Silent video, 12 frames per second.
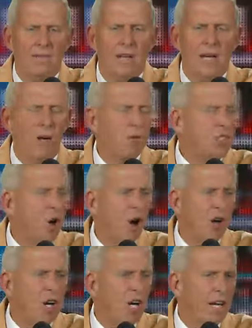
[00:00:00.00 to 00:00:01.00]
it was
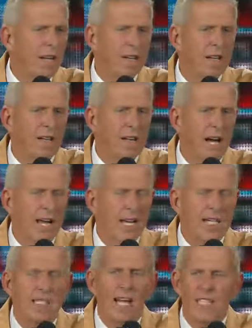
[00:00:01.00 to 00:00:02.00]
all good. I
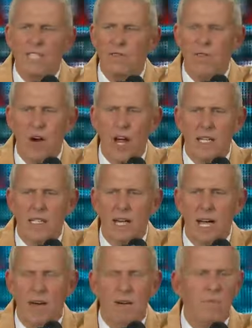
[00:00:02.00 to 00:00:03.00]
guess that's the phrase
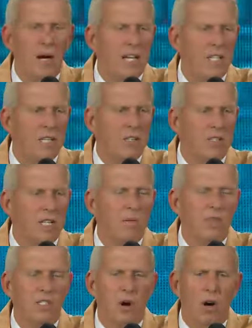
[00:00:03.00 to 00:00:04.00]
now everybody's using. It
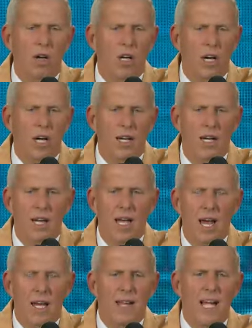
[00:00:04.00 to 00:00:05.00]
was all good.
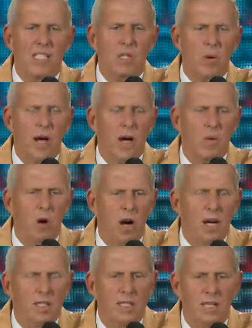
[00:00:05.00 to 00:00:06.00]
And that's the way it
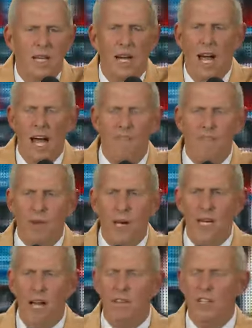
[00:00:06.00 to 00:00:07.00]
was. I have three
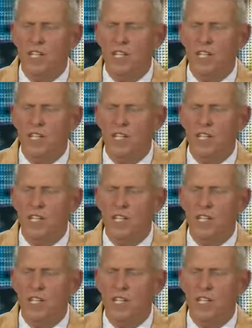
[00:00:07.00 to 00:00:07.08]
lovely